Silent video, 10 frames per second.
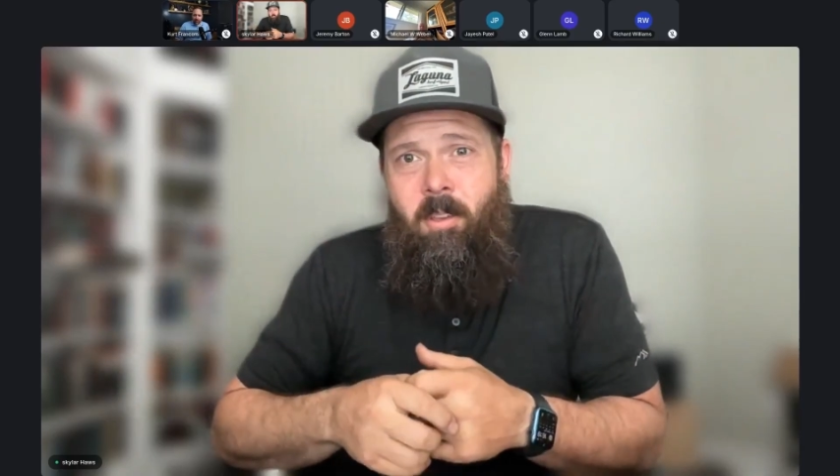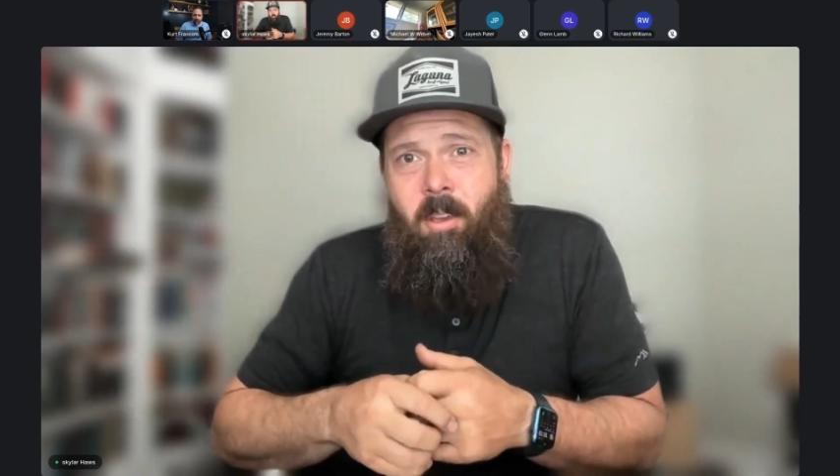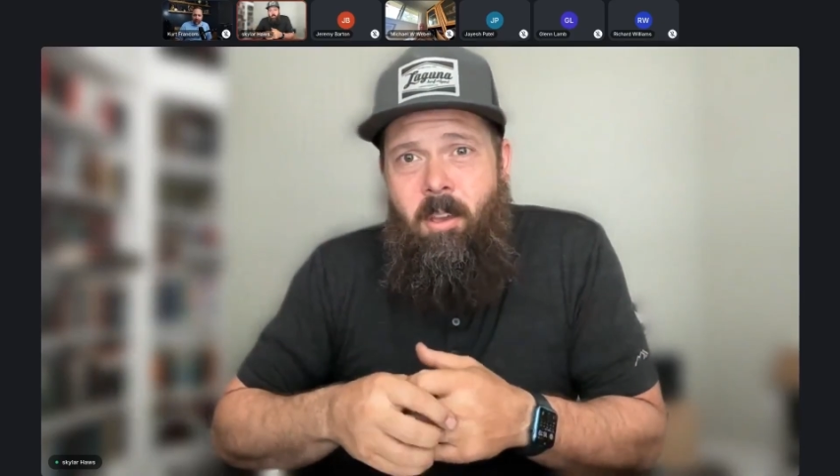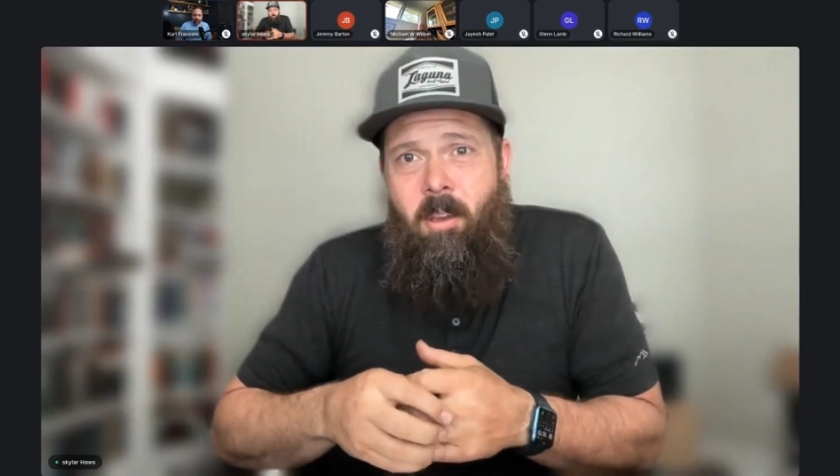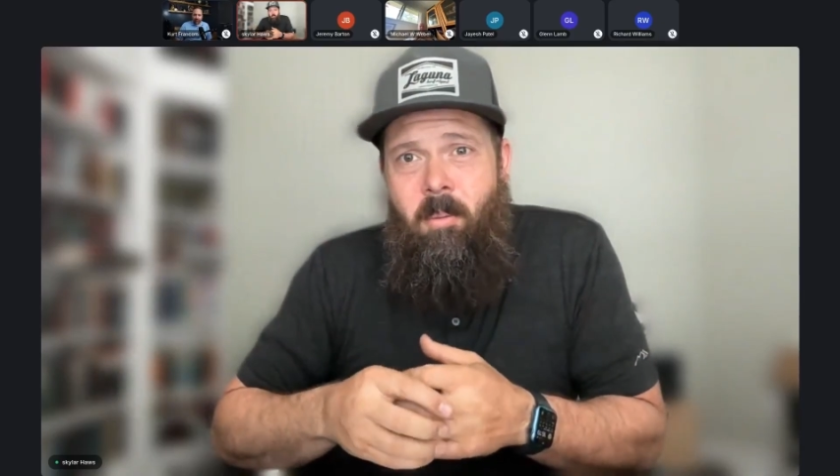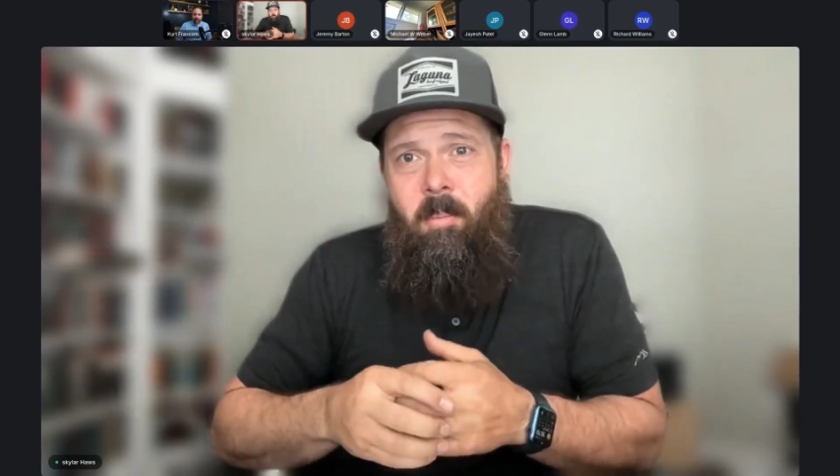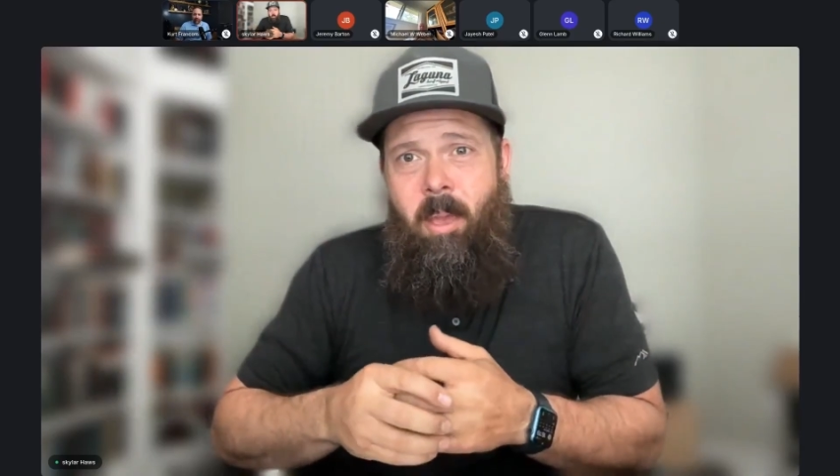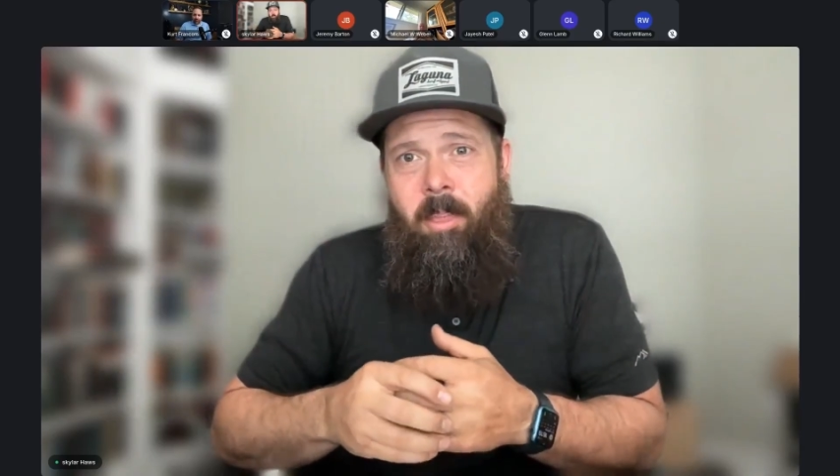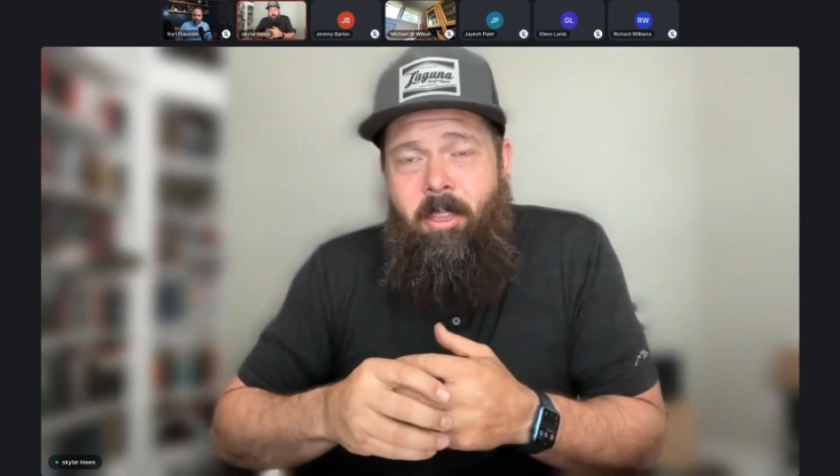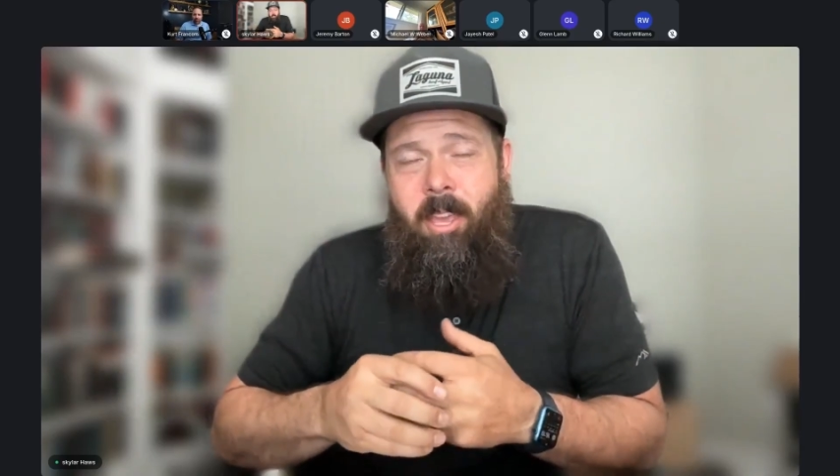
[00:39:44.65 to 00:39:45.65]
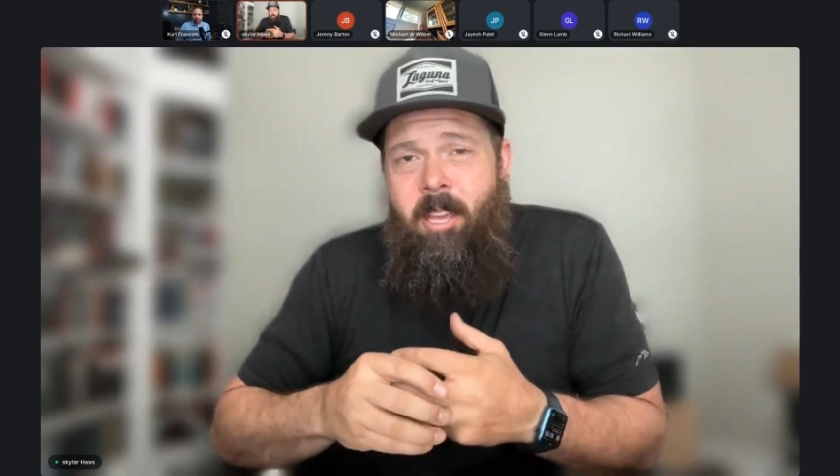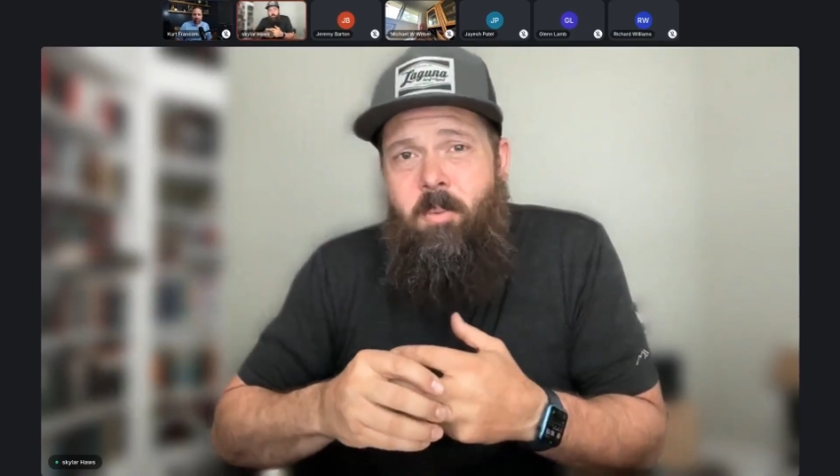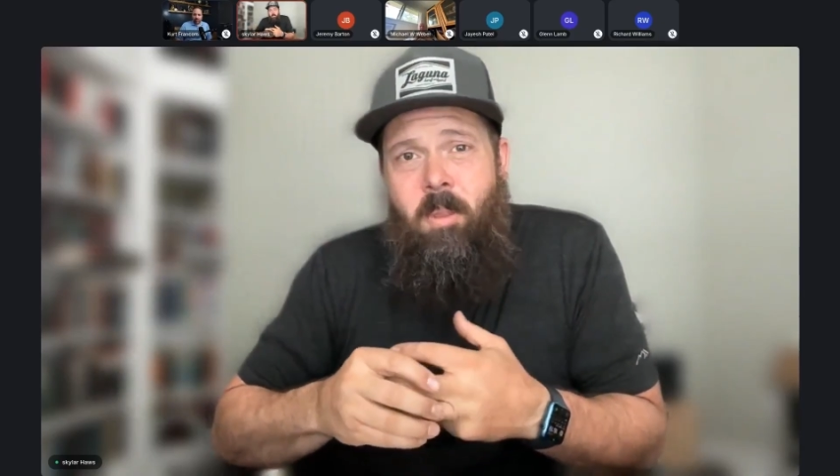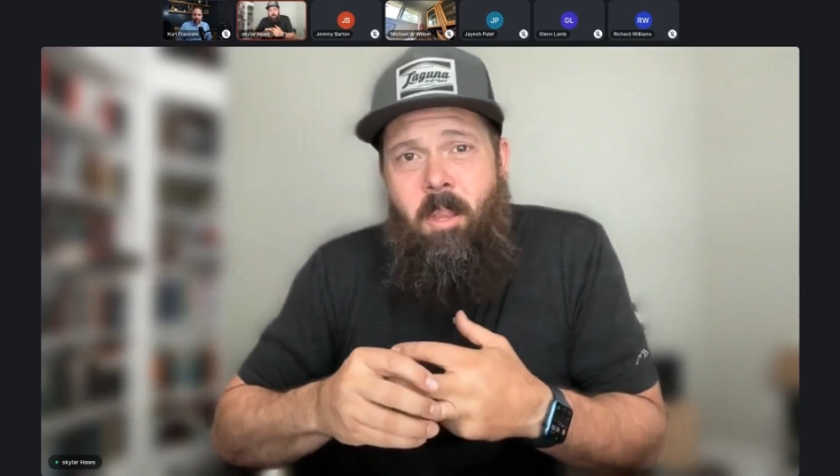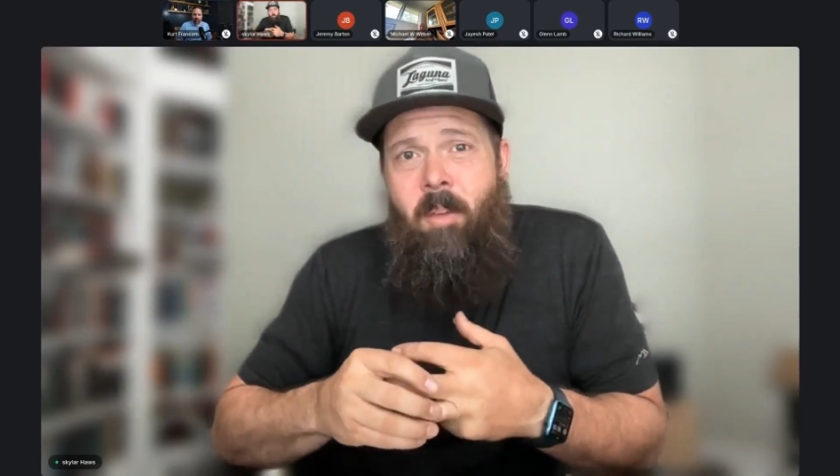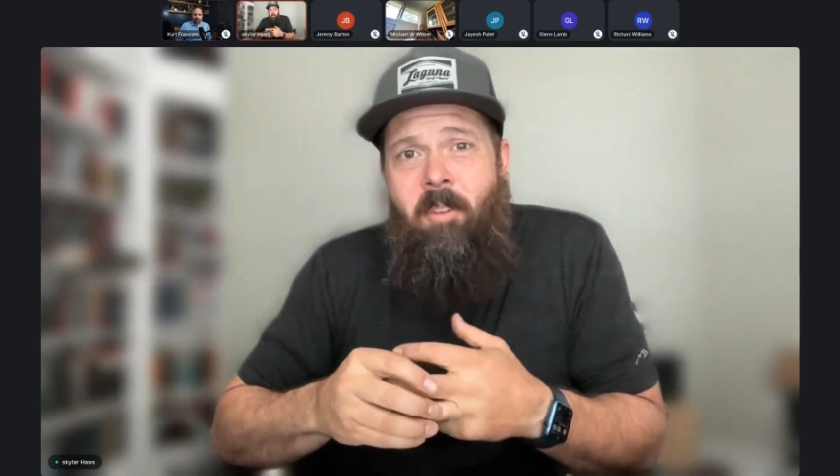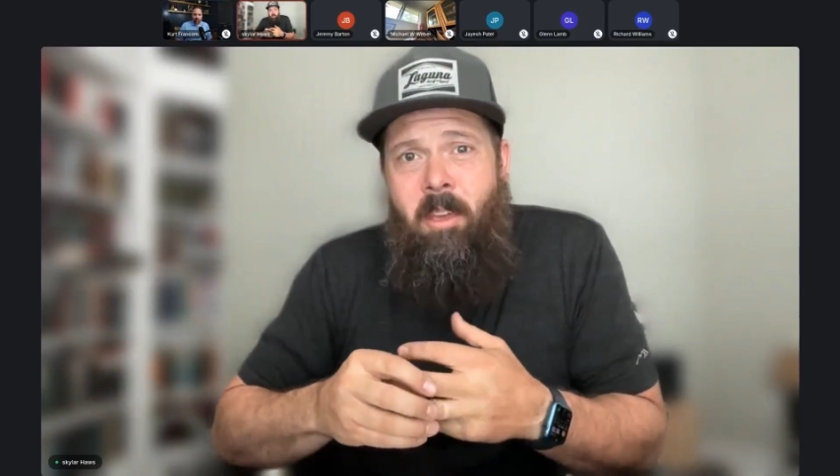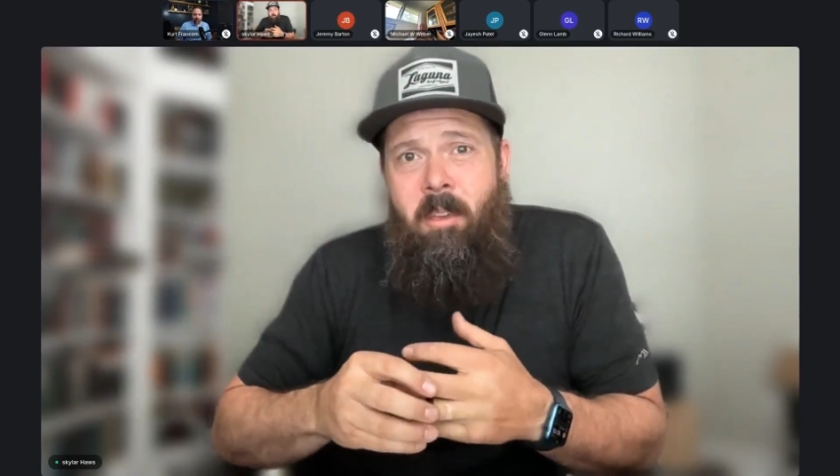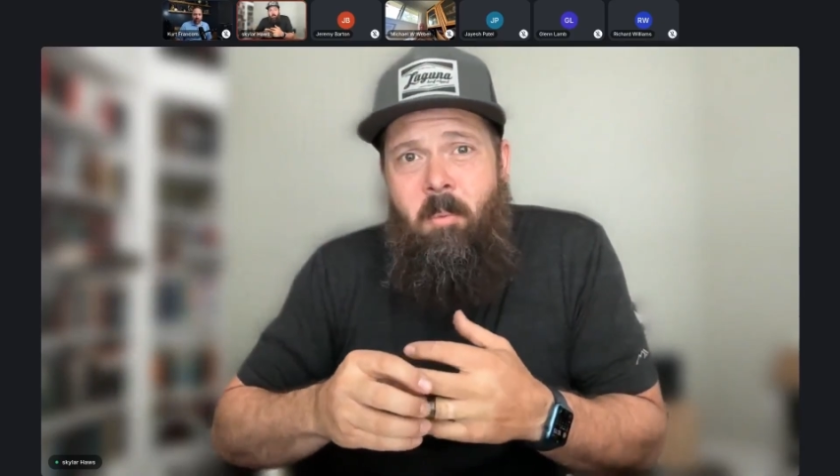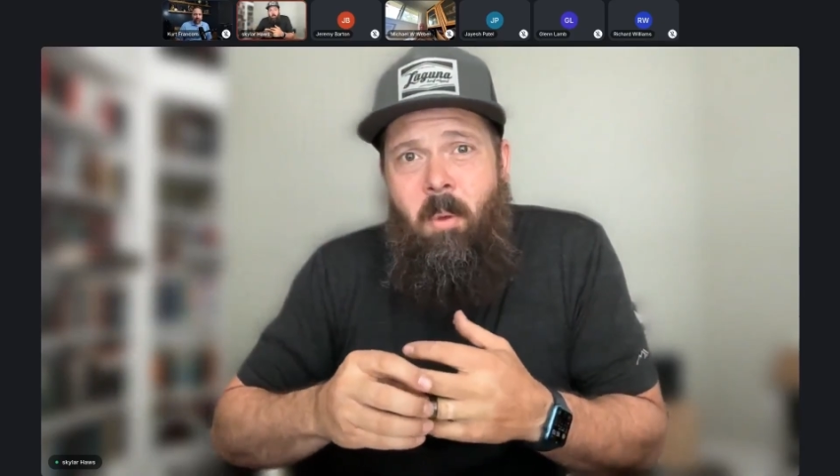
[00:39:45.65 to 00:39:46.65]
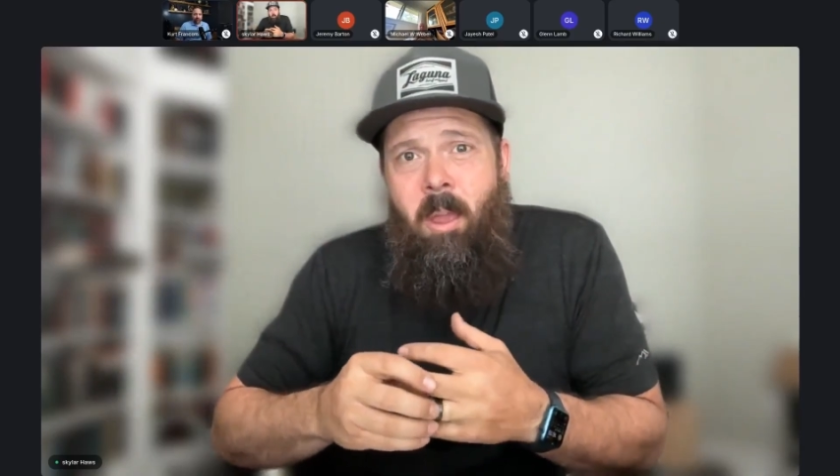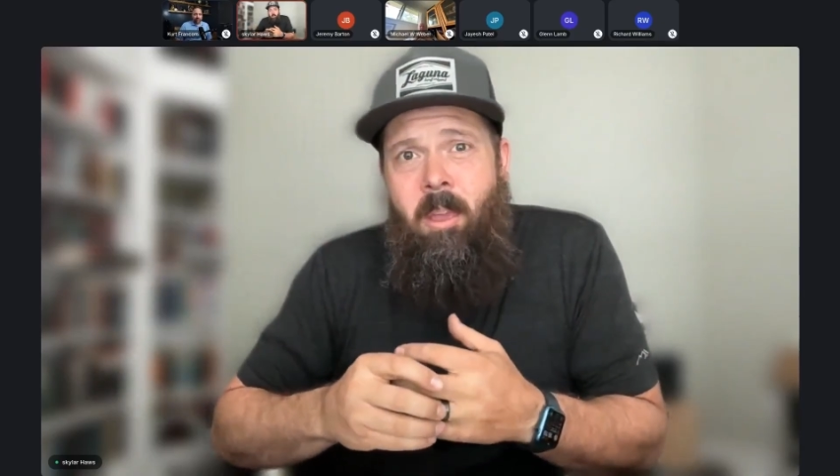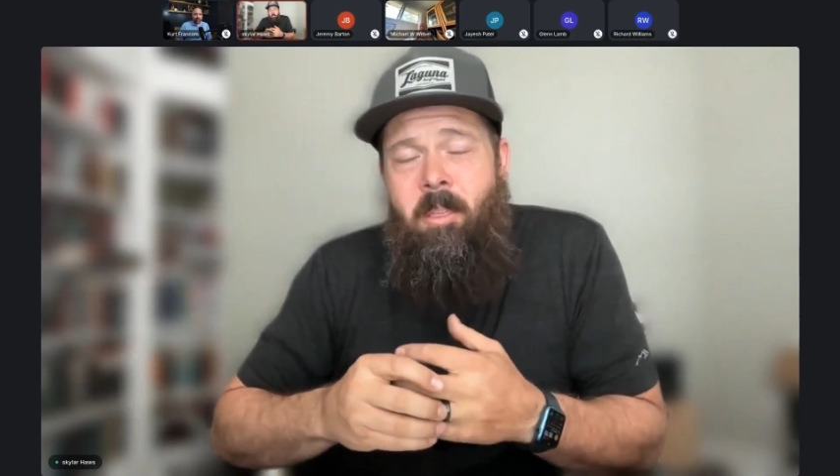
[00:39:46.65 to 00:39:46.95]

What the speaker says: And the kids would love it, right?